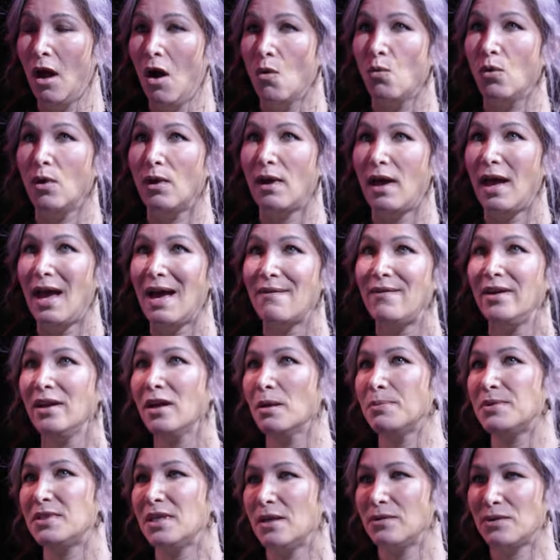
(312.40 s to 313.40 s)
Well, having
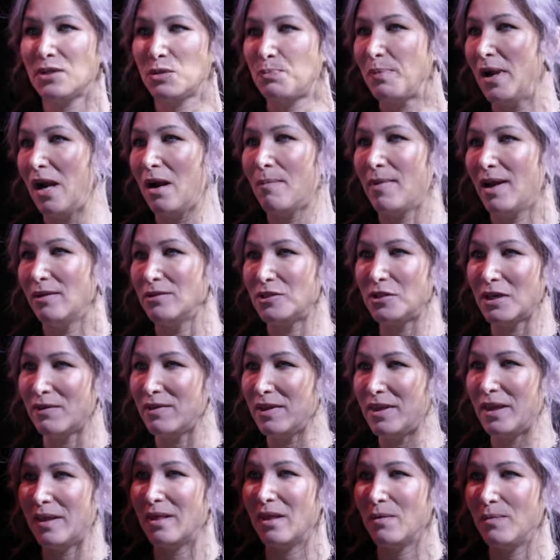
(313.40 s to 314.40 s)
upstairs is paramount to
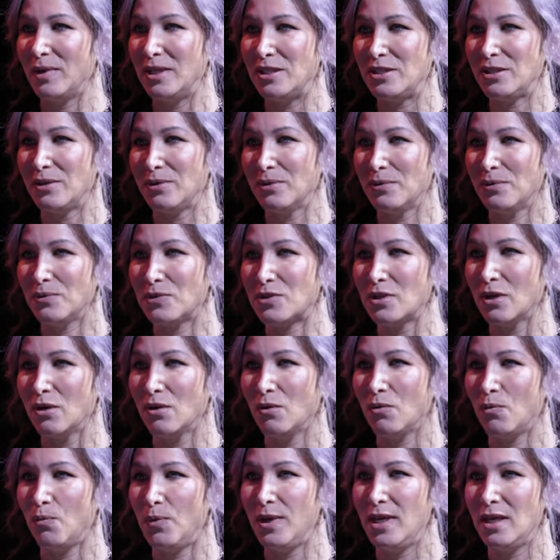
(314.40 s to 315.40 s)
everything that we do. So
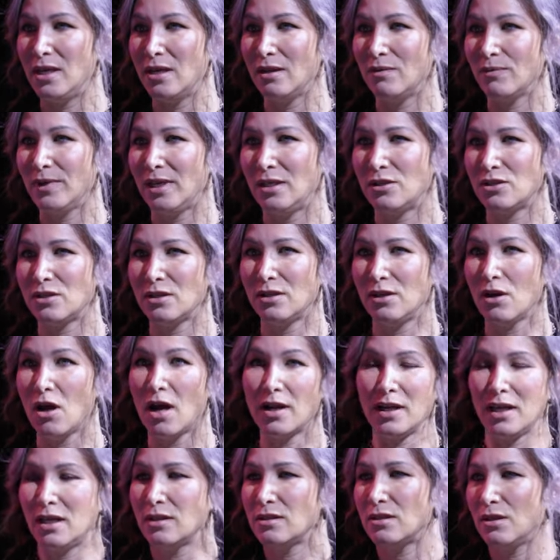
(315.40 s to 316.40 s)
we can reach an
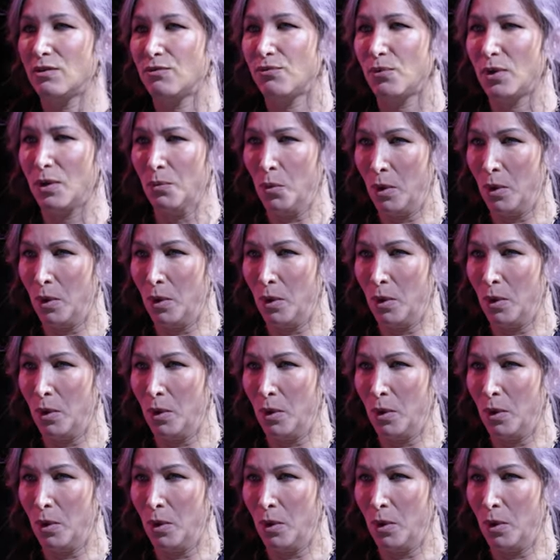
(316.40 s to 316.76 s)
audience of, what,